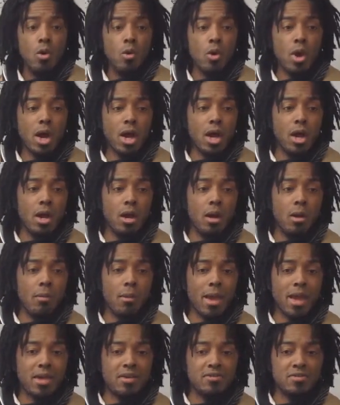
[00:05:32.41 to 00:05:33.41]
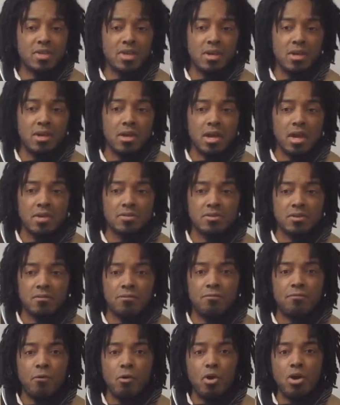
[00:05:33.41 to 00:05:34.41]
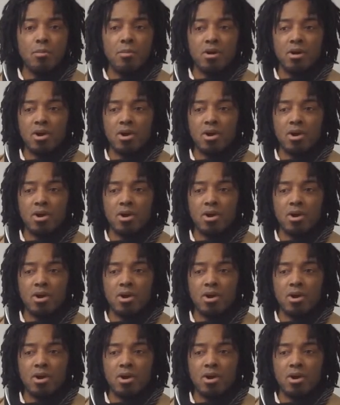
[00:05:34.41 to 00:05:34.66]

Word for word: uh, as, a, as a form of,